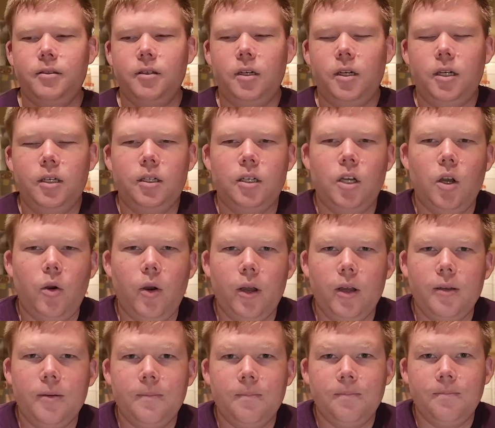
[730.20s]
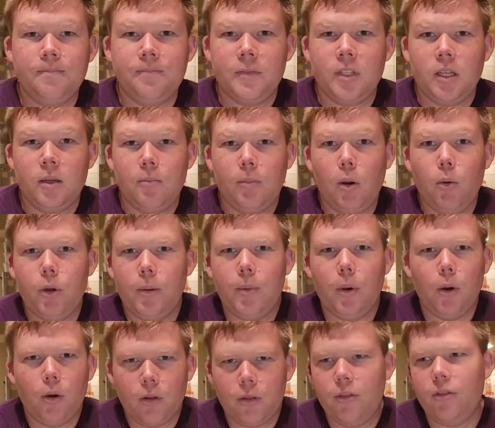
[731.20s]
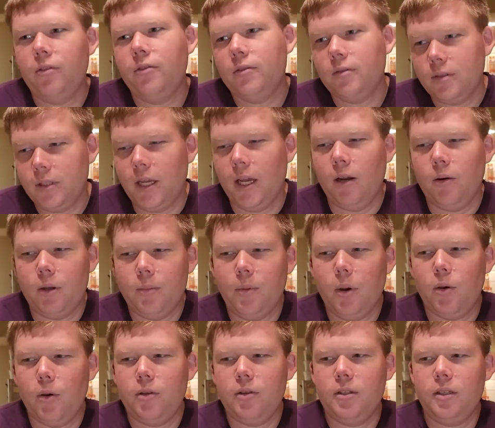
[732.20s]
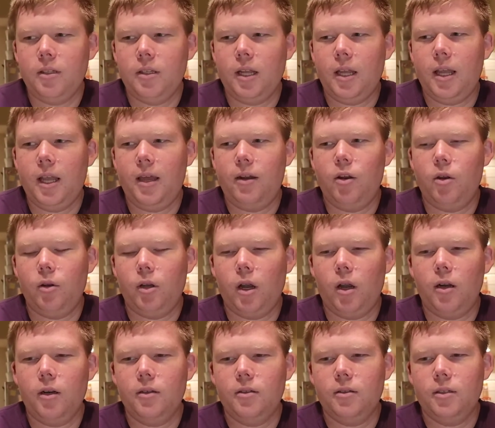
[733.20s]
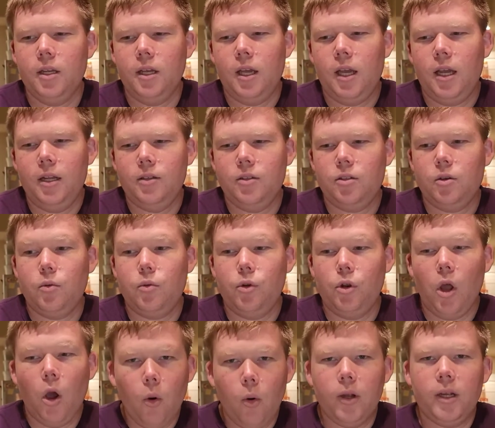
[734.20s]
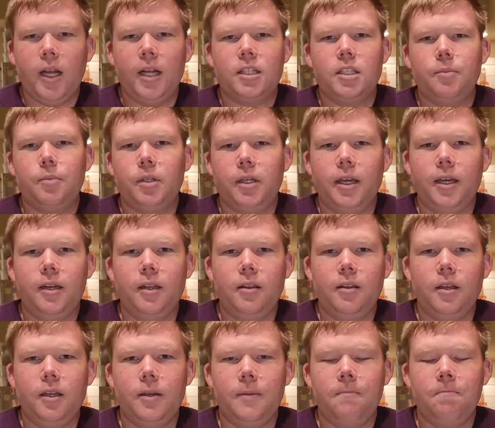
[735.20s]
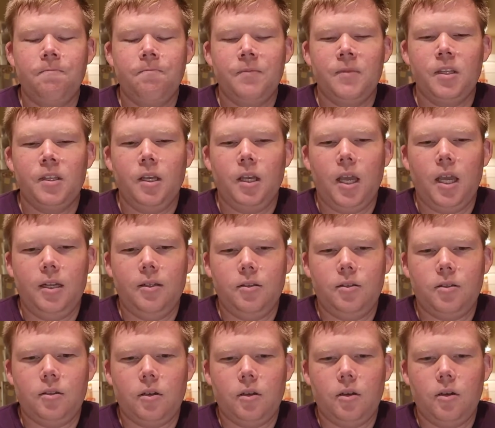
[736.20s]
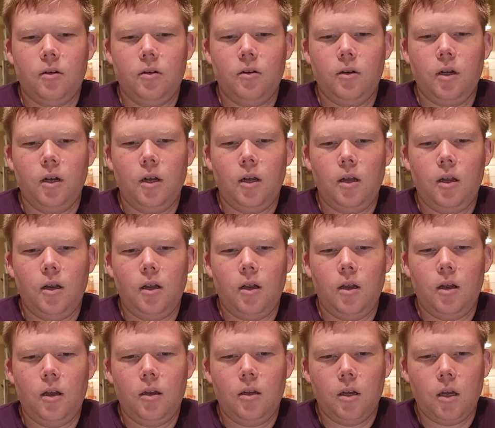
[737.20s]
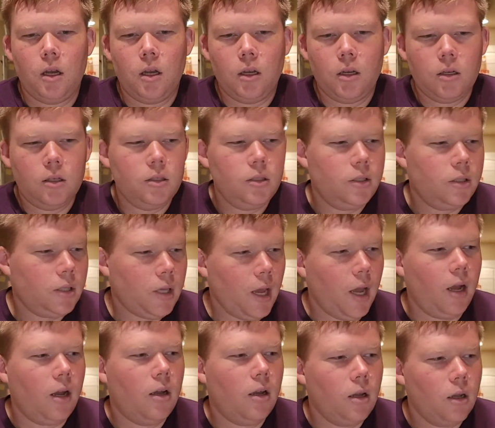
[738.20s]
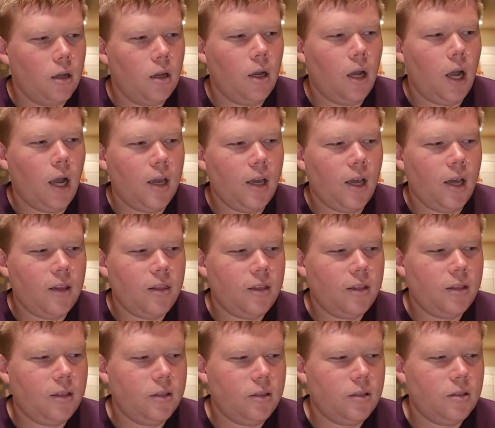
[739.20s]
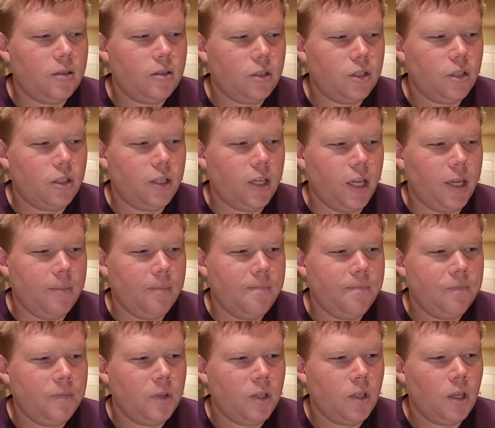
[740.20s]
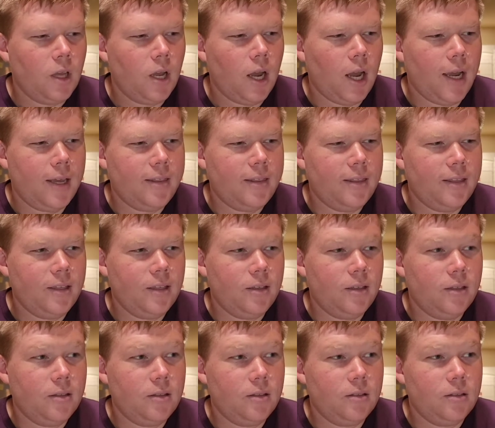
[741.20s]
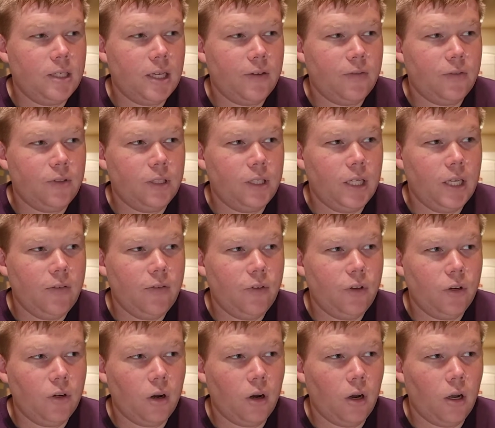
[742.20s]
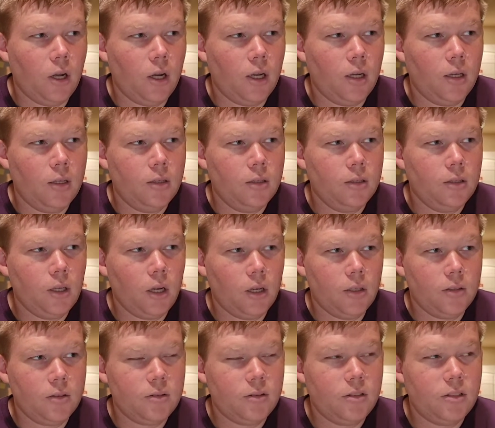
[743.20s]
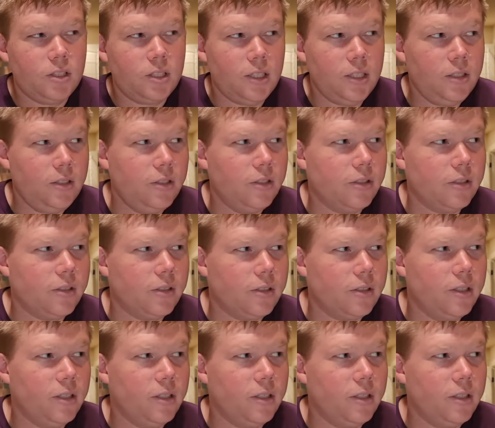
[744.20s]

but we just happened to both have no cards at that point. Yeah, we both had no cards, and so no one got to play anything. And so, yeah, I think this is a good game. I think this is definitely, if you're a senior,